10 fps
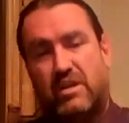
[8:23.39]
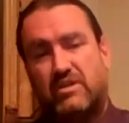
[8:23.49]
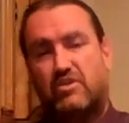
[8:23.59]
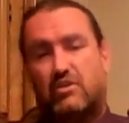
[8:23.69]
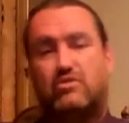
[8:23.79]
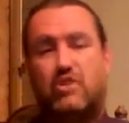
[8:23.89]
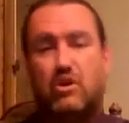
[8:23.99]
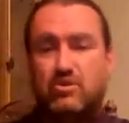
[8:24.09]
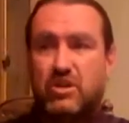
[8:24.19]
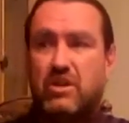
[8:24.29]
So
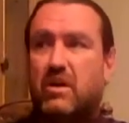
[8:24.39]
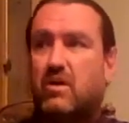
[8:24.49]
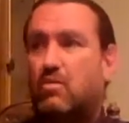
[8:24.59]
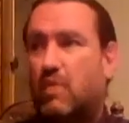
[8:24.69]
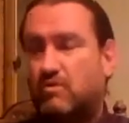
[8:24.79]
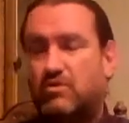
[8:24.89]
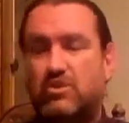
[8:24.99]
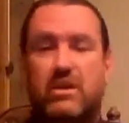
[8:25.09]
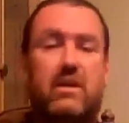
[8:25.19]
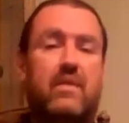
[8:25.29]
don't ya, won't
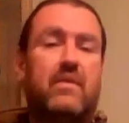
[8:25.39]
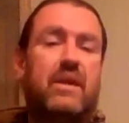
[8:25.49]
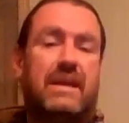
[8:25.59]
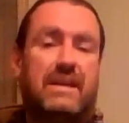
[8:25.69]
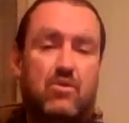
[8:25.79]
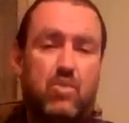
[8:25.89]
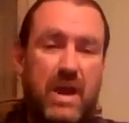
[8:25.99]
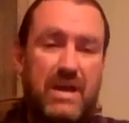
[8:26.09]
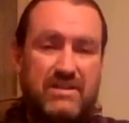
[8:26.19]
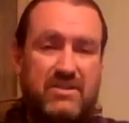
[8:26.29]
ya
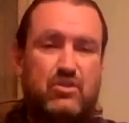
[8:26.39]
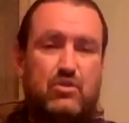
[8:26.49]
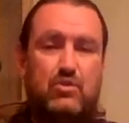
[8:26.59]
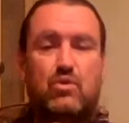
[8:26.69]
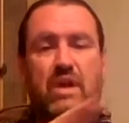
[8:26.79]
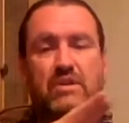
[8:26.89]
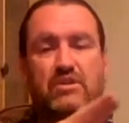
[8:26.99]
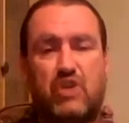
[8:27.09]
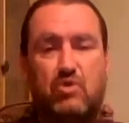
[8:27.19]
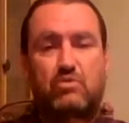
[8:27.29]
equates to
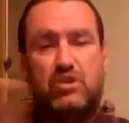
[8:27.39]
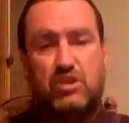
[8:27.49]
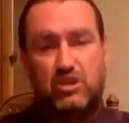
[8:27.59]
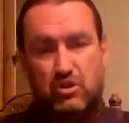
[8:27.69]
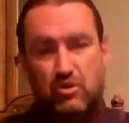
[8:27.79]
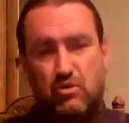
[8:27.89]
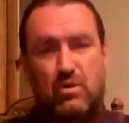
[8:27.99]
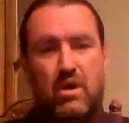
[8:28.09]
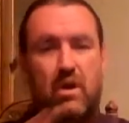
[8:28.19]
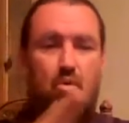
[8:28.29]
don't you,